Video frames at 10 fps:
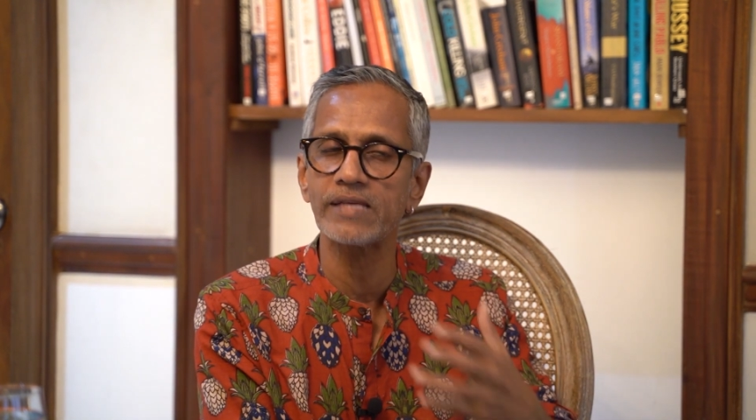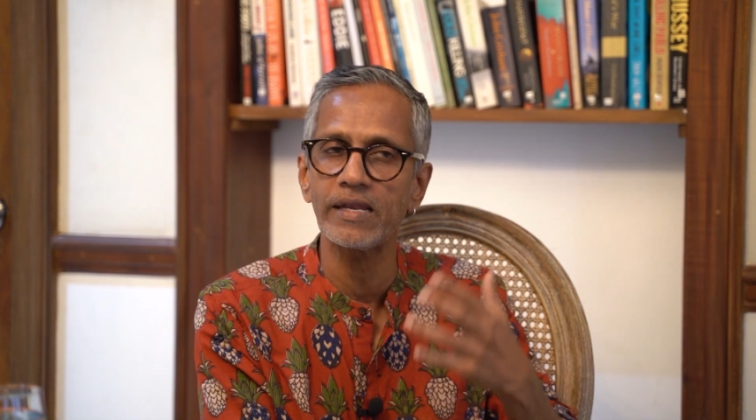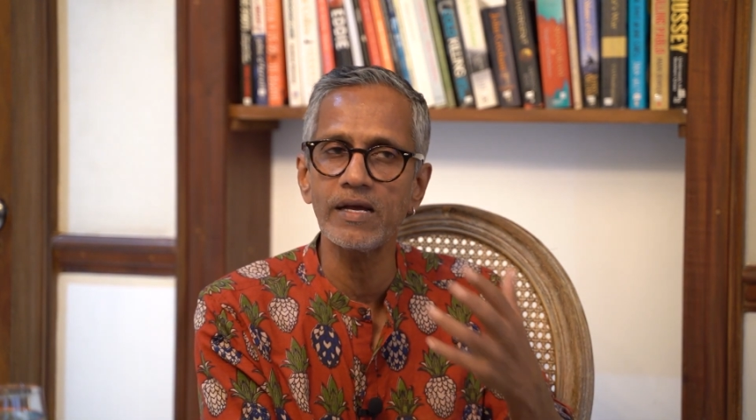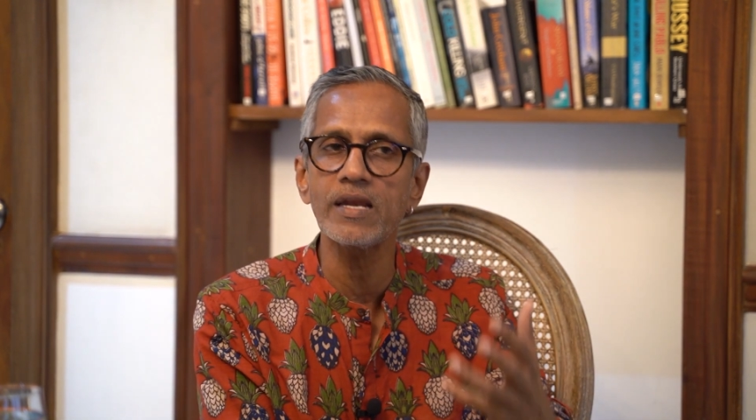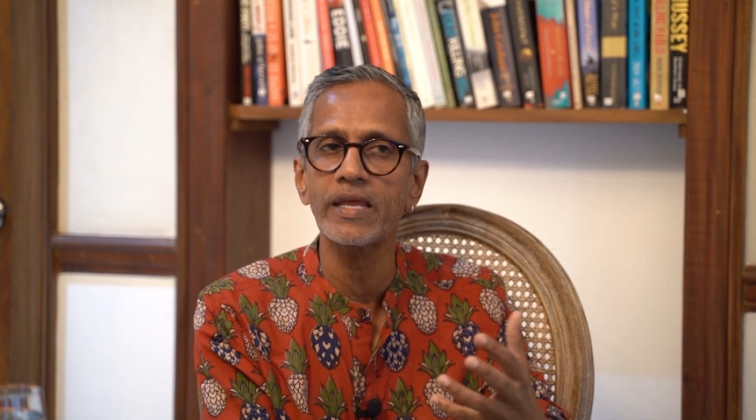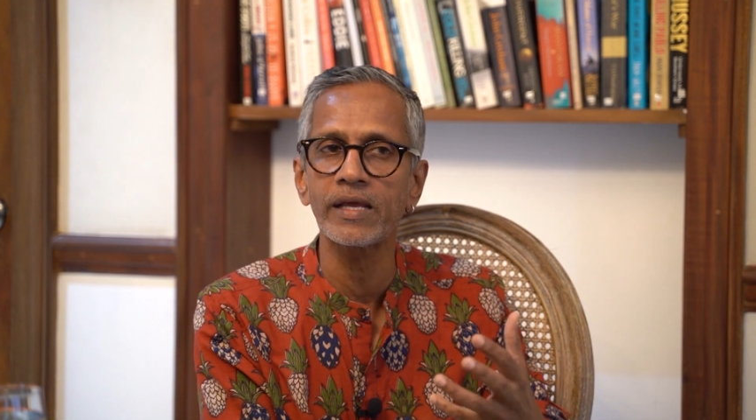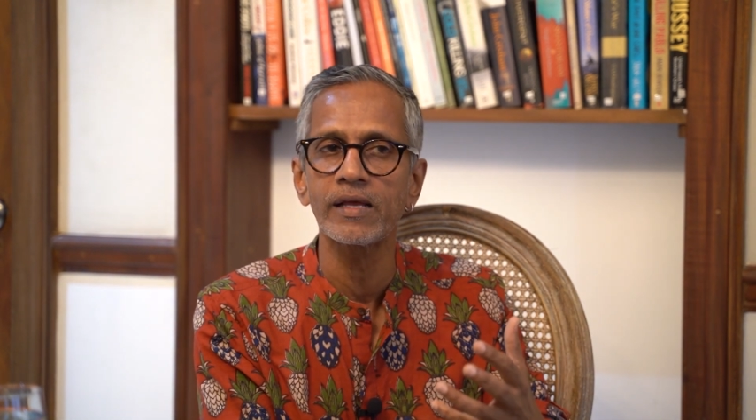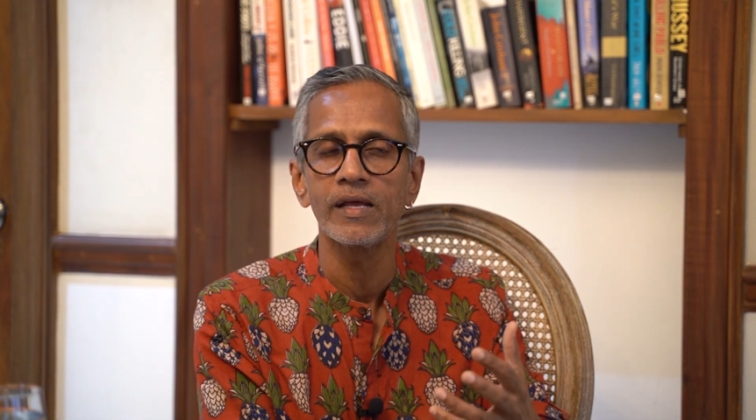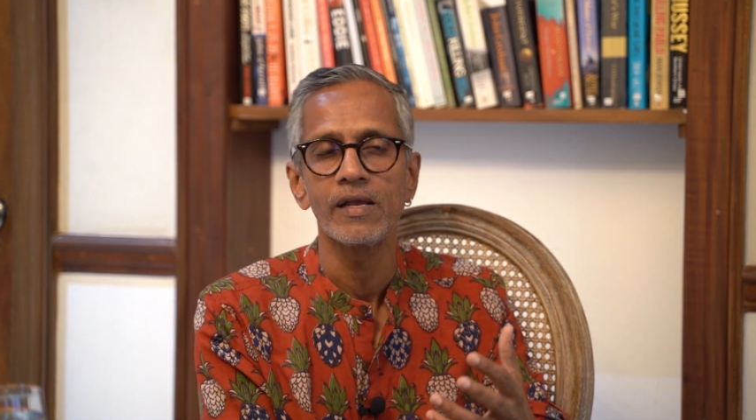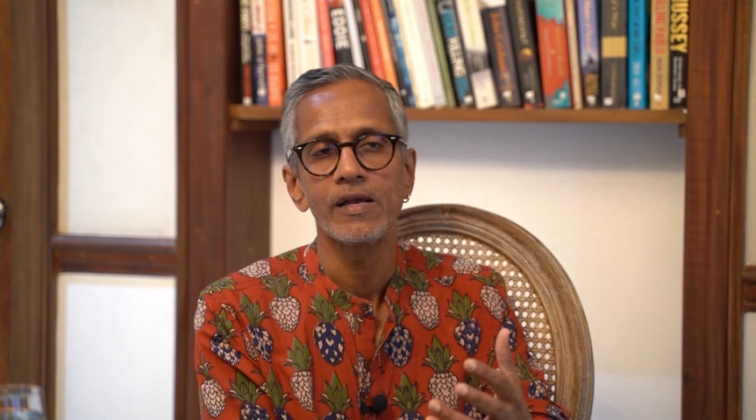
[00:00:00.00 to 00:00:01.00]
their
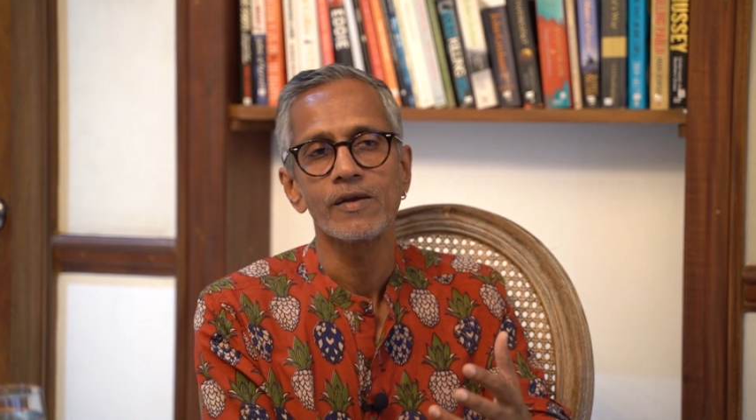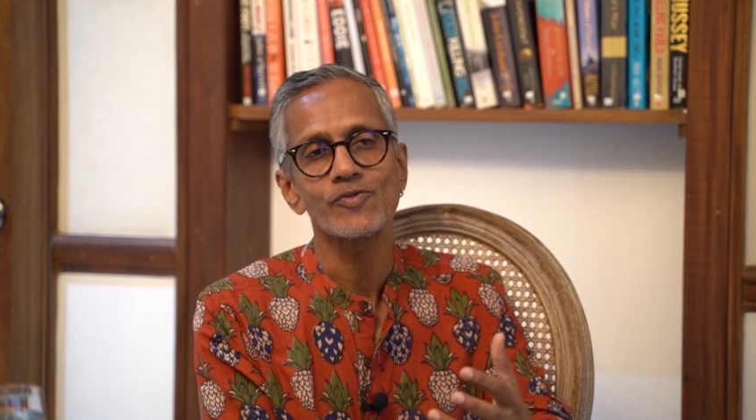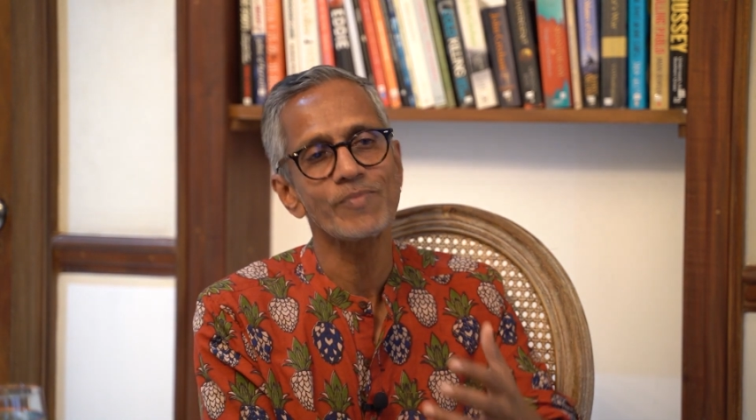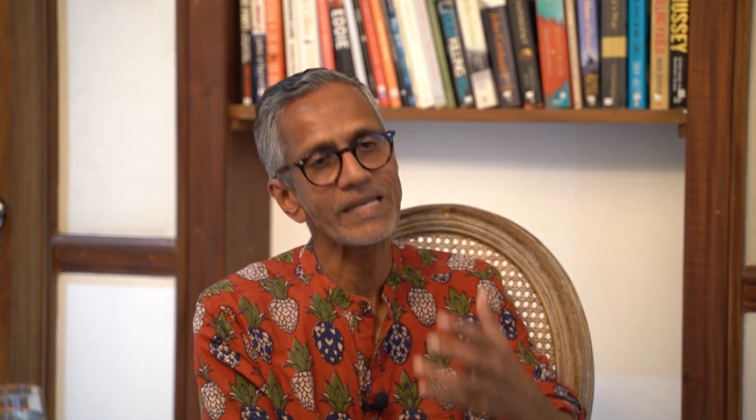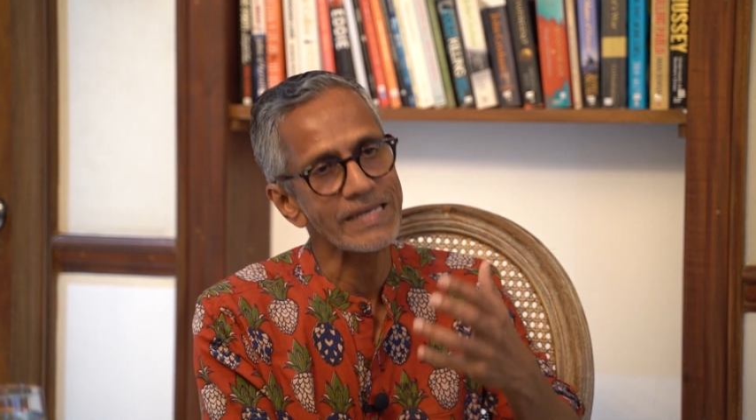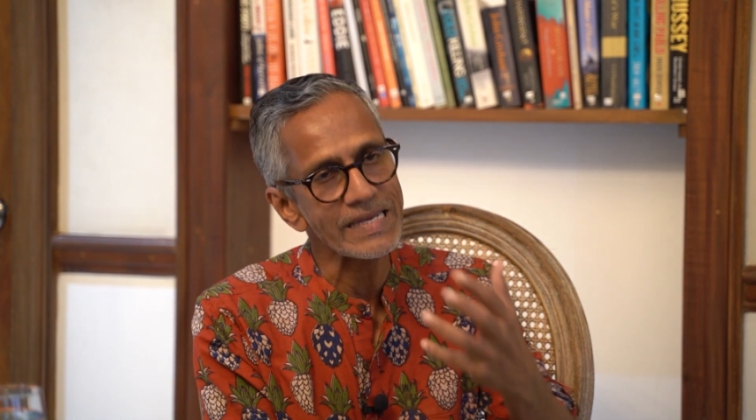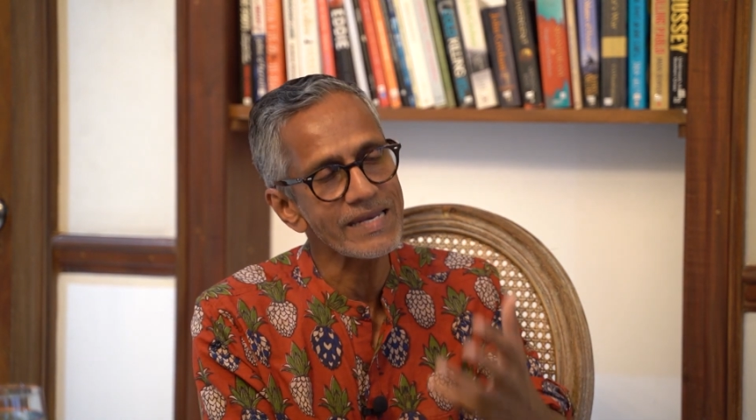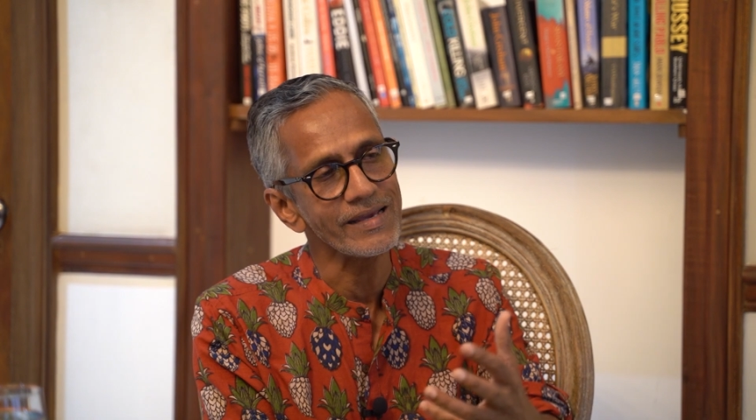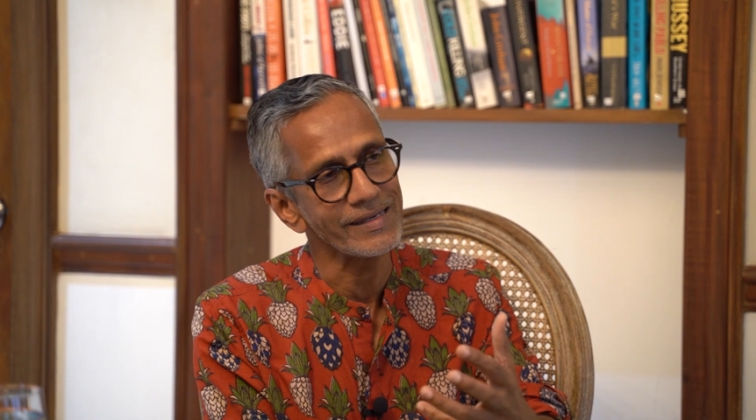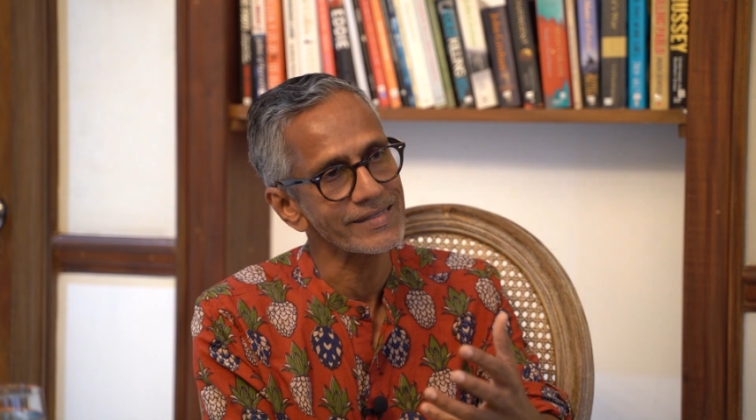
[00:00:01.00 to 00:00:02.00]
learning to be
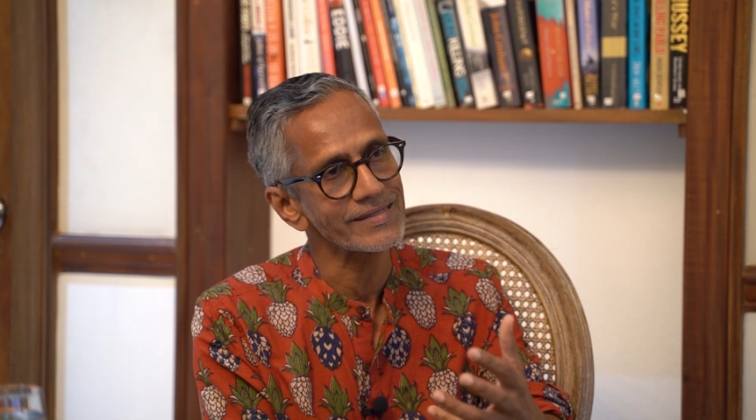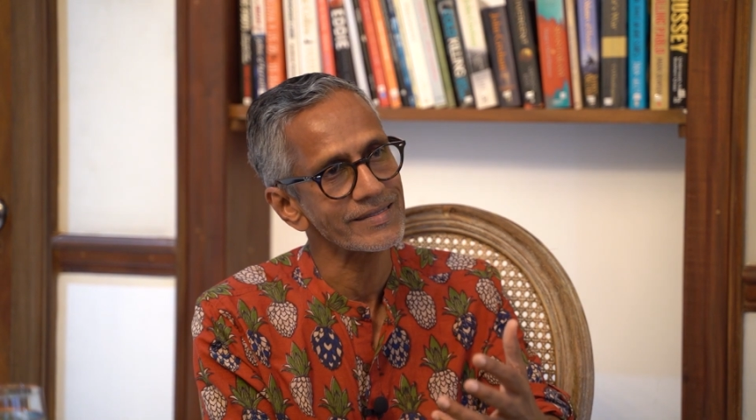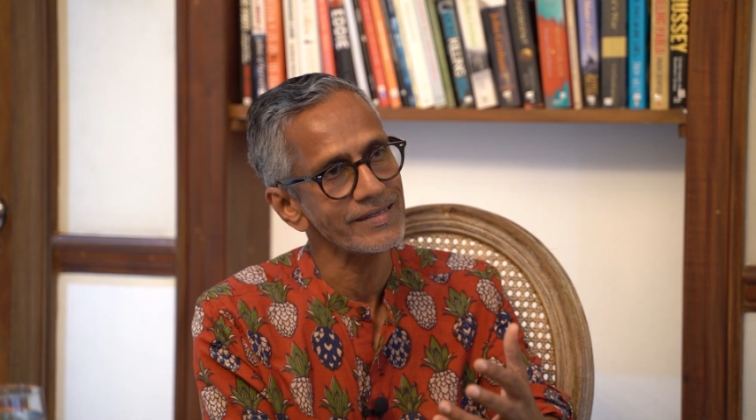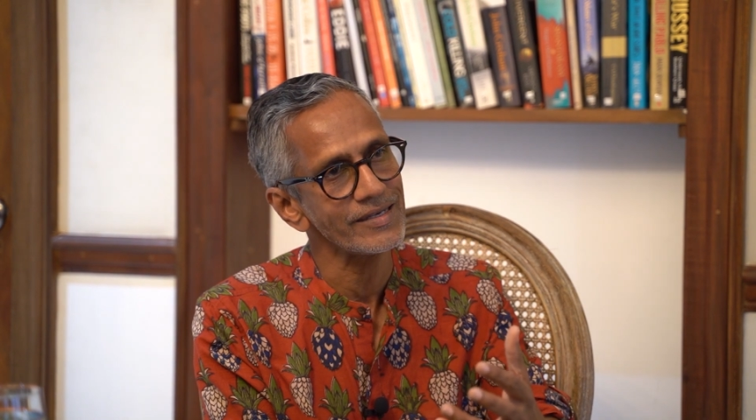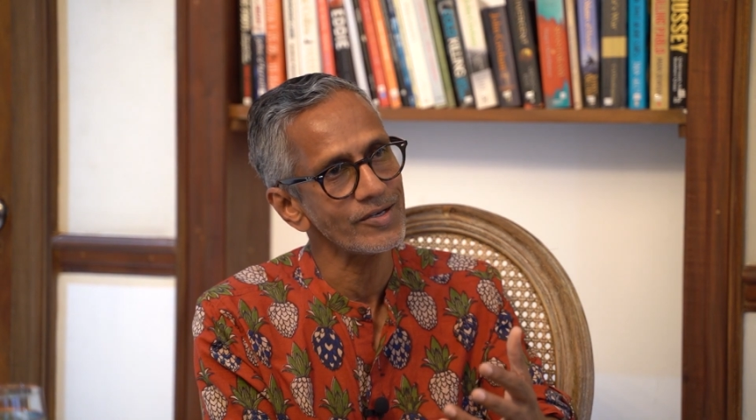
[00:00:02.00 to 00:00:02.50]
leaders